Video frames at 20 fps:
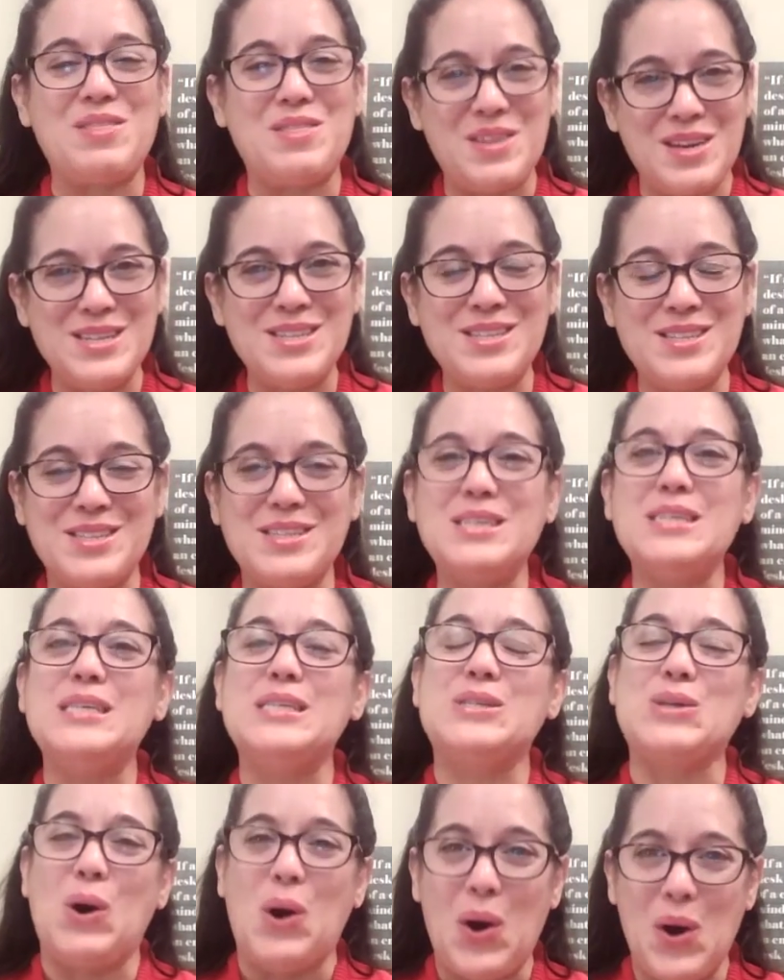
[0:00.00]
this
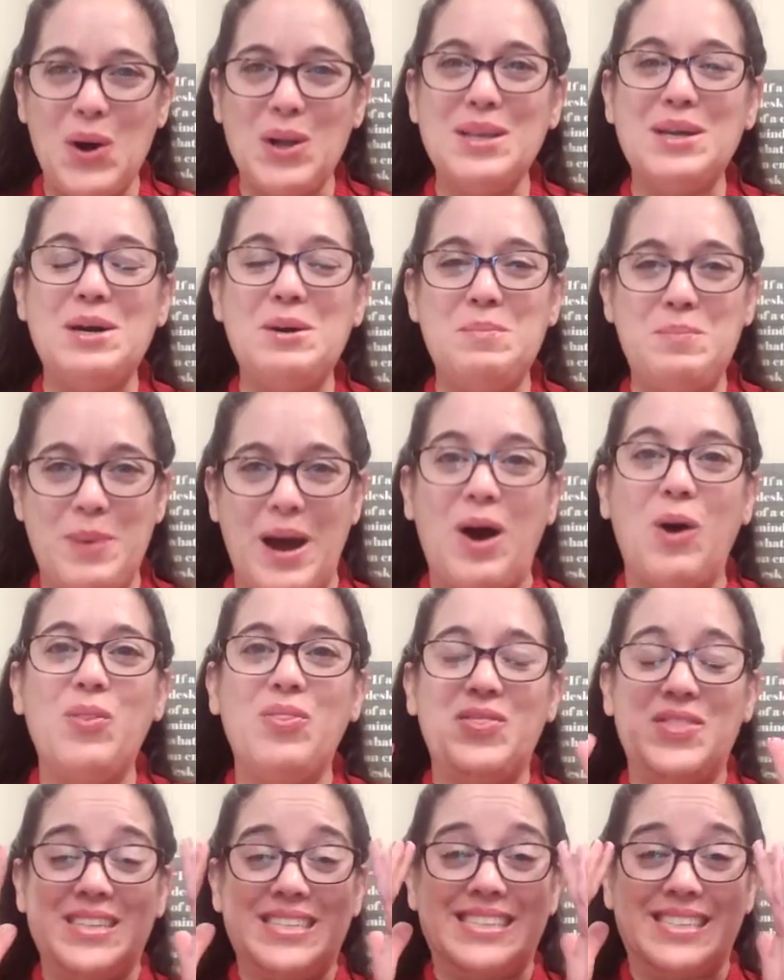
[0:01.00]
is all
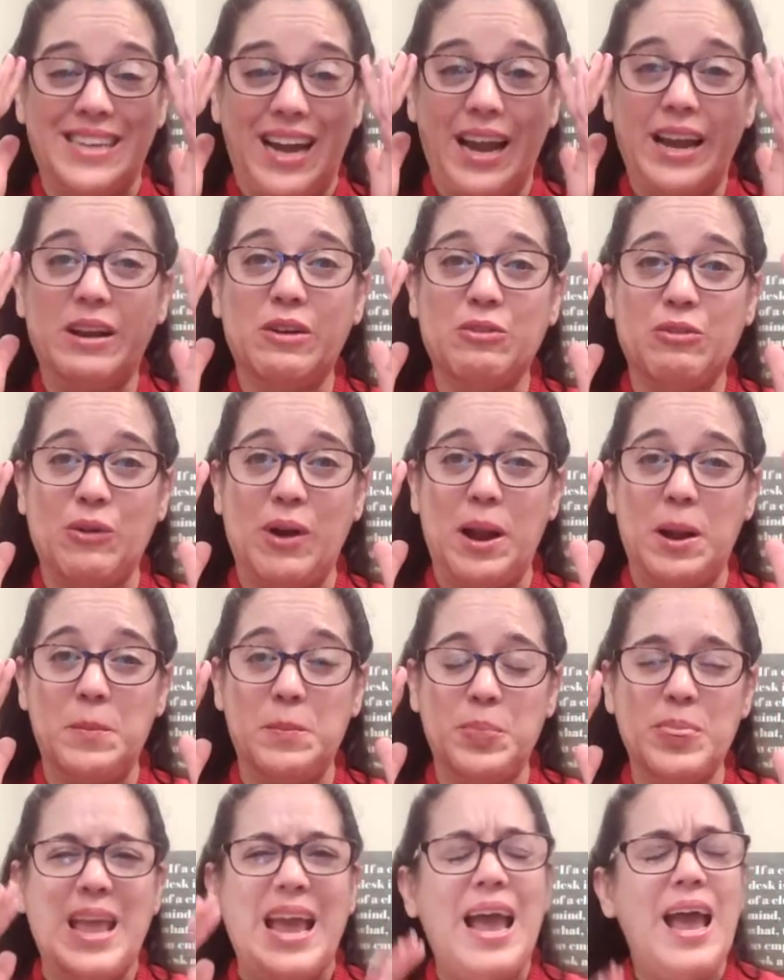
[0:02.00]
about the diaphragm.